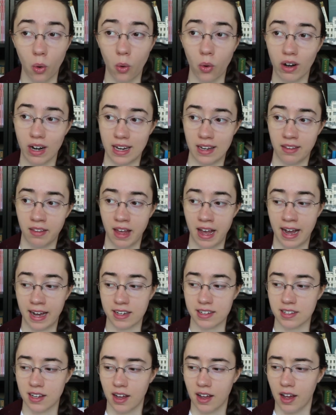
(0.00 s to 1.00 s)
or in
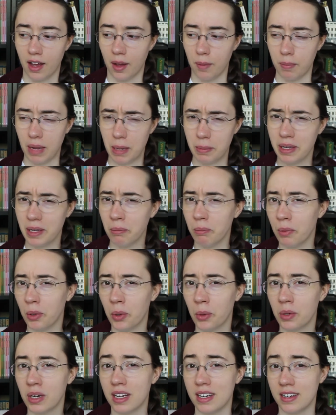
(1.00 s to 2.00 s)
that maybe
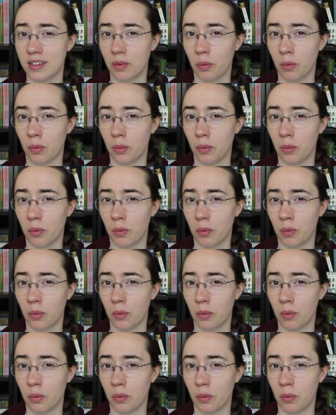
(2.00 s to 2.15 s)
Moon